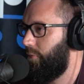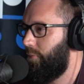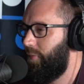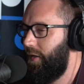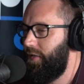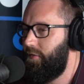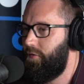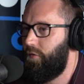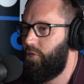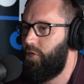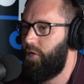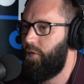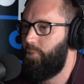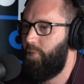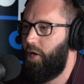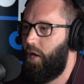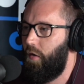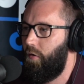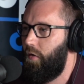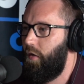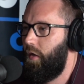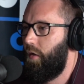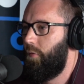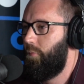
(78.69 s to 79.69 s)
basically
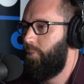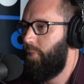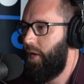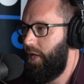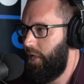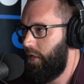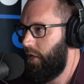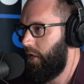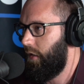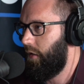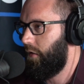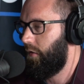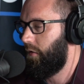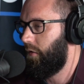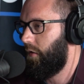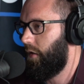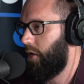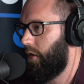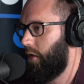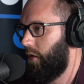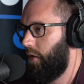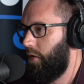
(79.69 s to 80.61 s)
about making